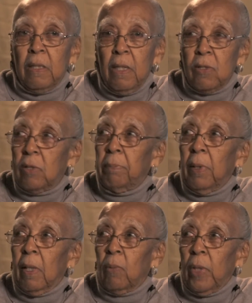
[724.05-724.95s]
said, here's the
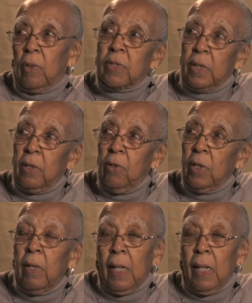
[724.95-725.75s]
book, we're going to sit here and do it.